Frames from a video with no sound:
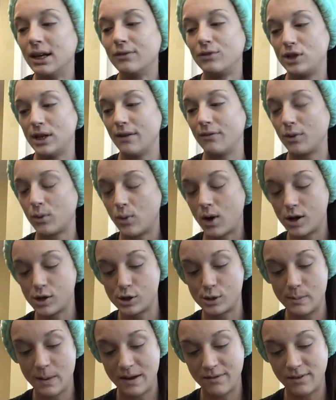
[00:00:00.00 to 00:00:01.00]
If she ever
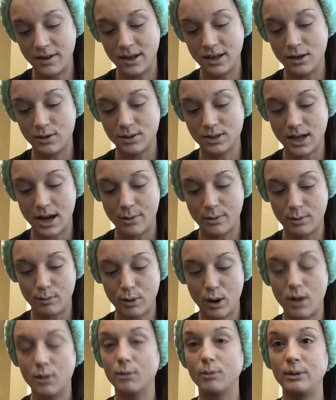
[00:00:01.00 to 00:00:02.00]
watched my videos, I would
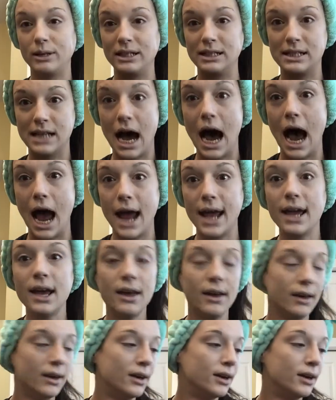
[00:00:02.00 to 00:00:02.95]
probably die.